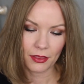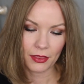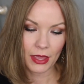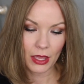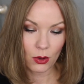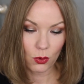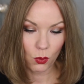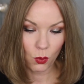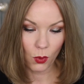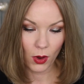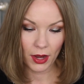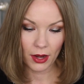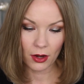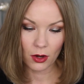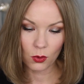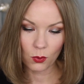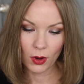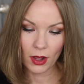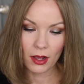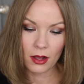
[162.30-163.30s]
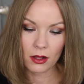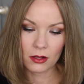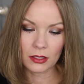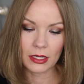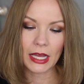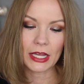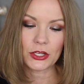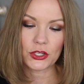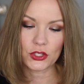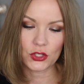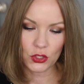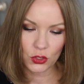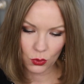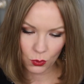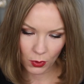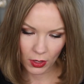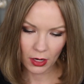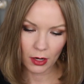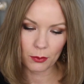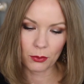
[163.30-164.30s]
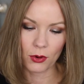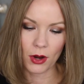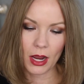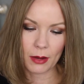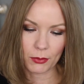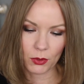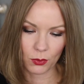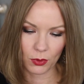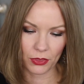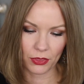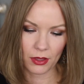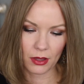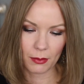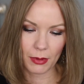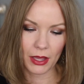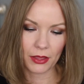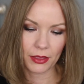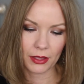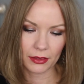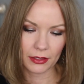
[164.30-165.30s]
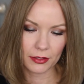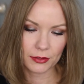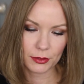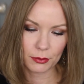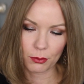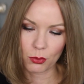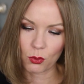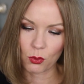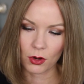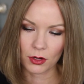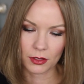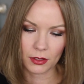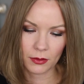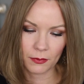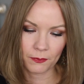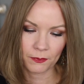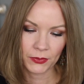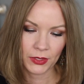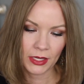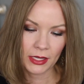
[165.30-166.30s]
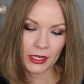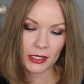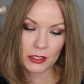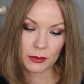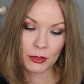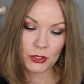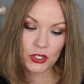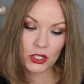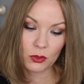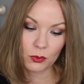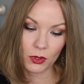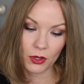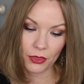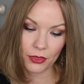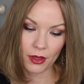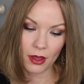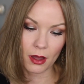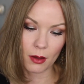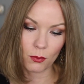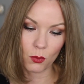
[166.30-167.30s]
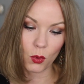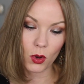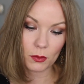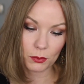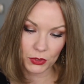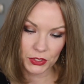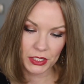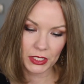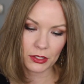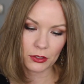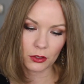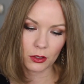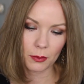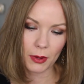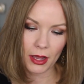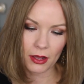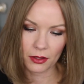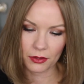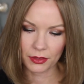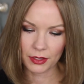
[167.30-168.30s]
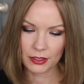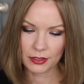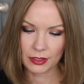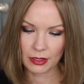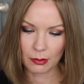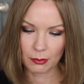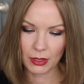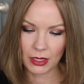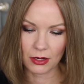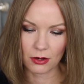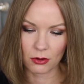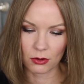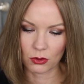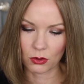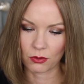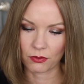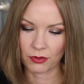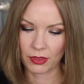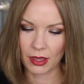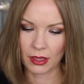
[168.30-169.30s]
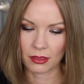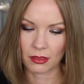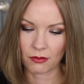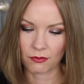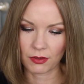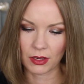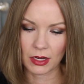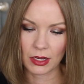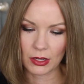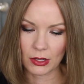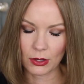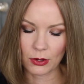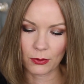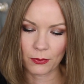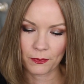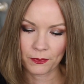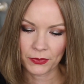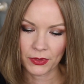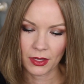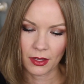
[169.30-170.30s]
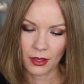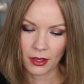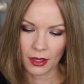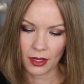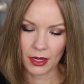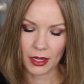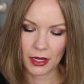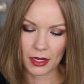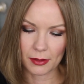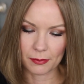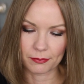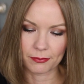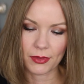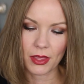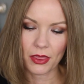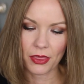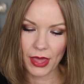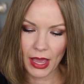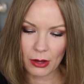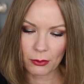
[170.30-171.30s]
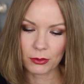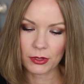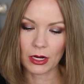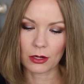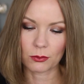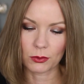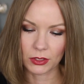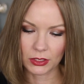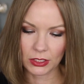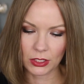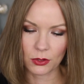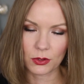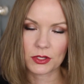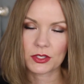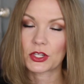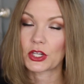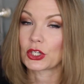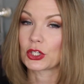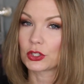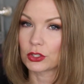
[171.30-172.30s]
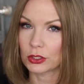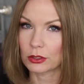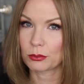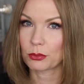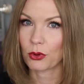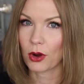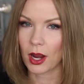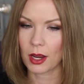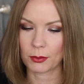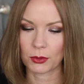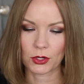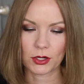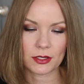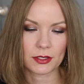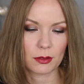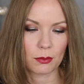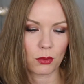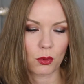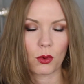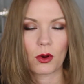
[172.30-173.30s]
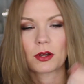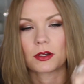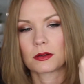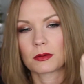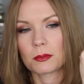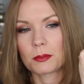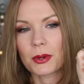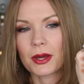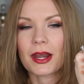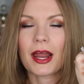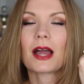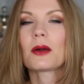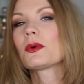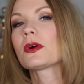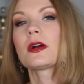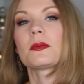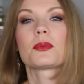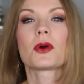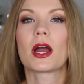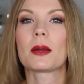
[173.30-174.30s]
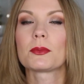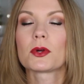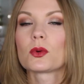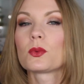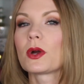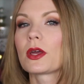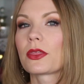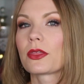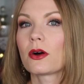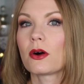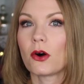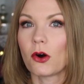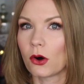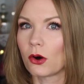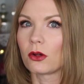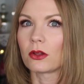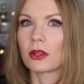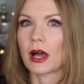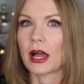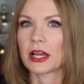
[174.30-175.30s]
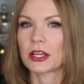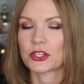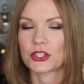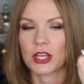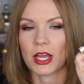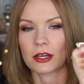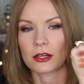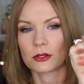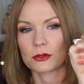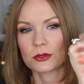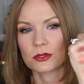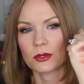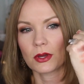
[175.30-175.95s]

They wear well. I do wear a primer with them. I think that's important, especially with one particular palette they sent me, and I'll go over that in the video. That one I really noticed a good primer is important, but I wear a primer with all eyeshadows.